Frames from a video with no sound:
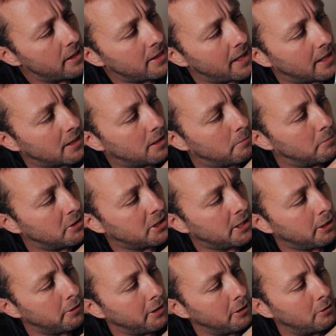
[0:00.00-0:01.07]
that the
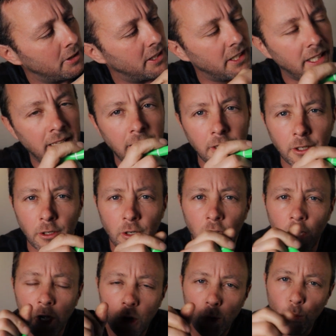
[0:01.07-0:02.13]
material in here
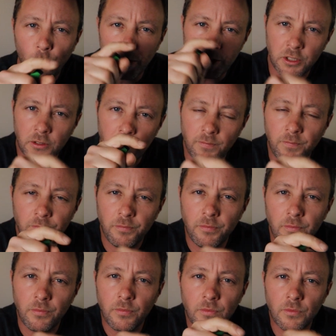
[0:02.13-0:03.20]
was
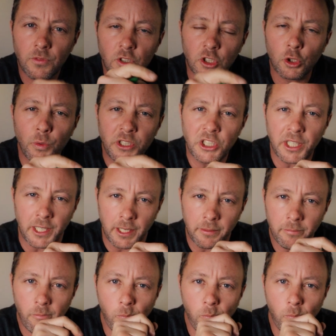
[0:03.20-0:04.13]
squishy.